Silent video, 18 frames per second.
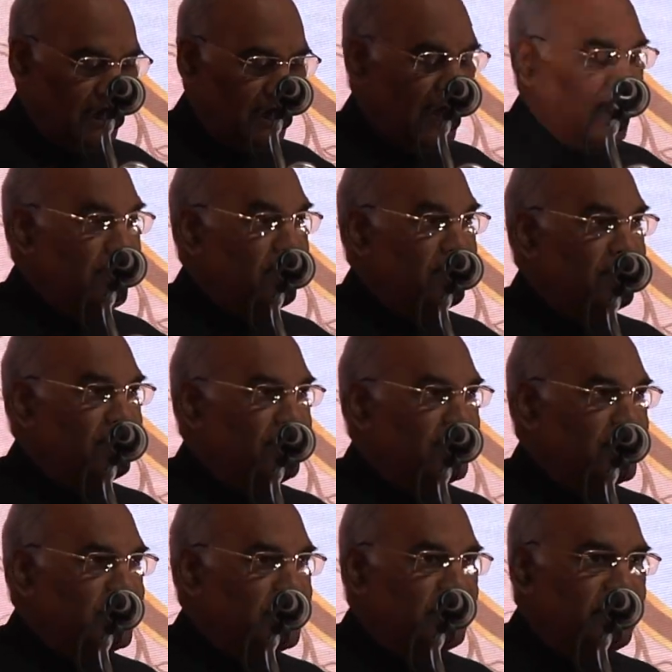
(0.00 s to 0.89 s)
I am
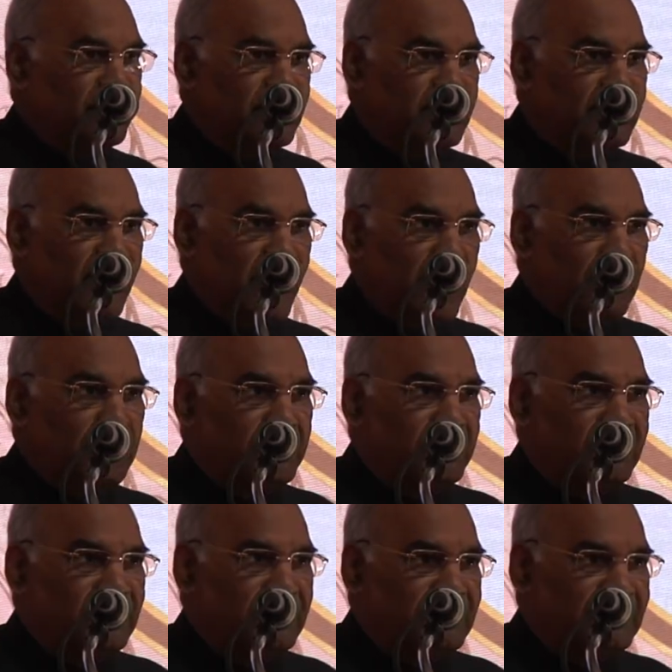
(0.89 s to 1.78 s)
very, very
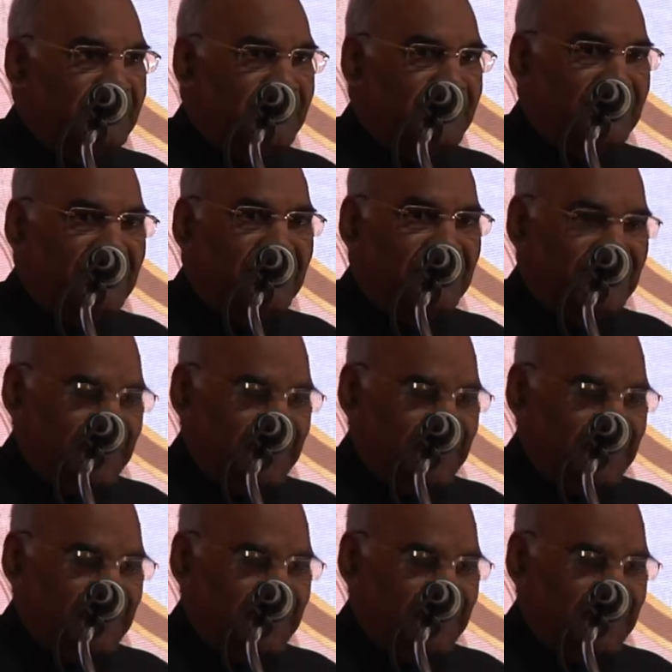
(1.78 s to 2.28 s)
happy